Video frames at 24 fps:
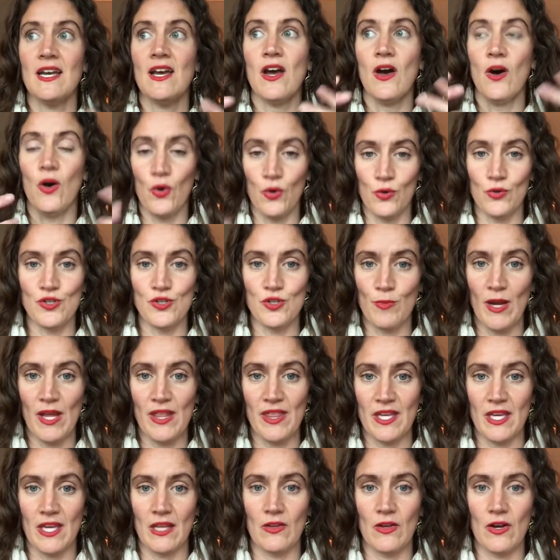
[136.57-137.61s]
hold your breath
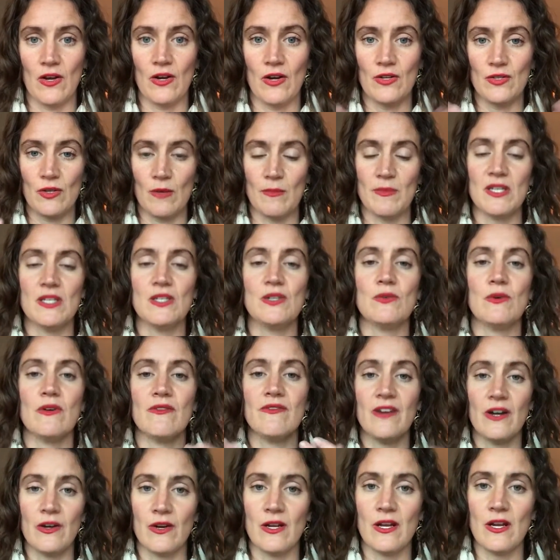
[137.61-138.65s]
any longer. So I'm going to do a
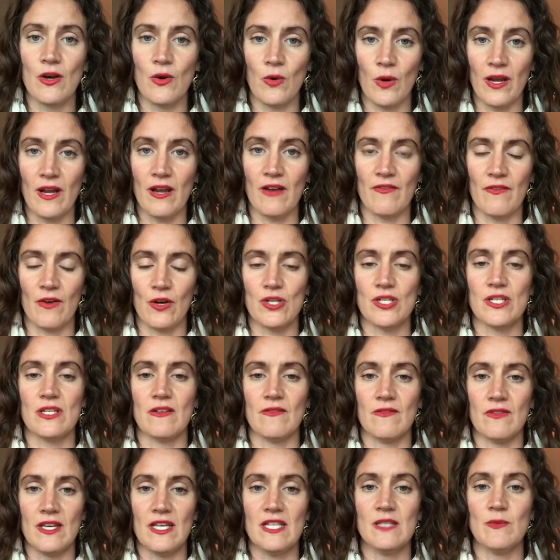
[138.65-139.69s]
very quick version of
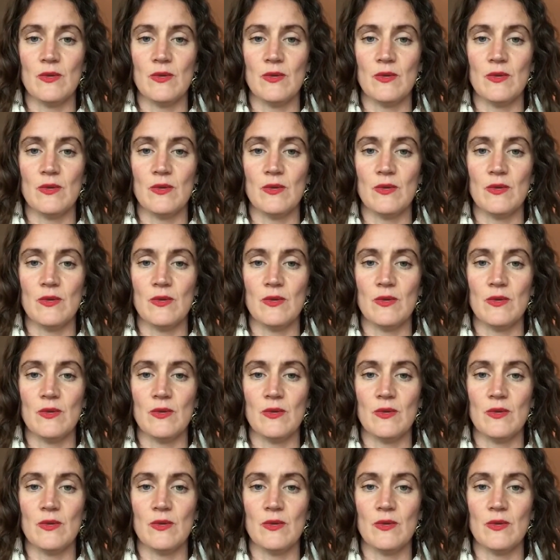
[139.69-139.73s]
this.